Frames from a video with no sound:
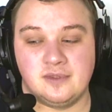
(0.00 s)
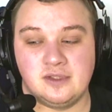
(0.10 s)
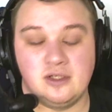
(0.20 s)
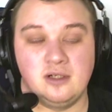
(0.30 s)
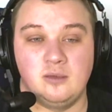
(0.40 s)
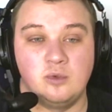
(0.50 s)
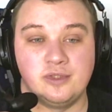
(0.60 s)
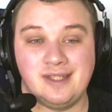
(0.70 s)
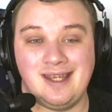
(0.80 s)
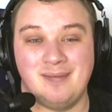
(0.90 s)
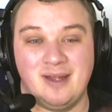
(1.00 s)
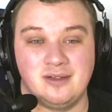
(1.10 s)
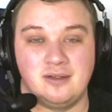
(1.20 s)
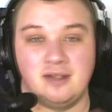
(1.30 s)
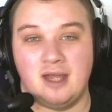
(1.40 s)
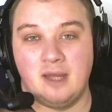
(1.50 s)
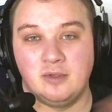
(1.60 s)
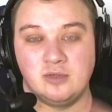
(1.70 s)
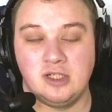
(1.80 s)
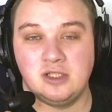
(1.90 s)
So I don't know. We'll see about doing that. I'm
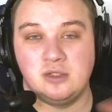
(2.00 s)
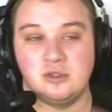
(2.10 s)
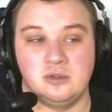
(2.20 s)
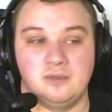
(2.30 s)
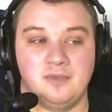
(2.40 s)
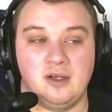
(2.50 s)
not really too sure.